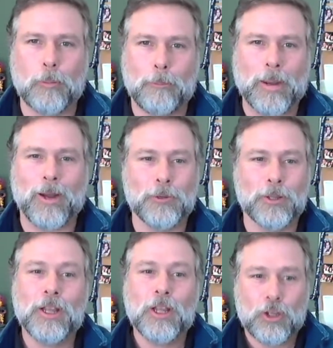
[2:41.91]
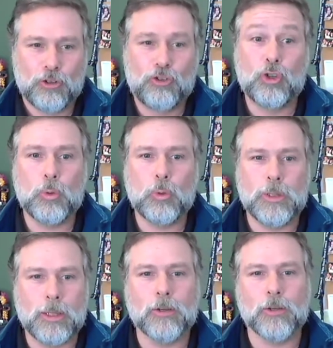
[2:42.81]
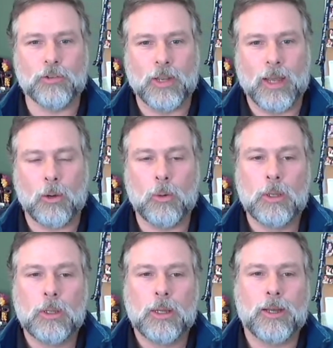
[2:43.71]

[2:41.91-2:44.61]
about 2 years now.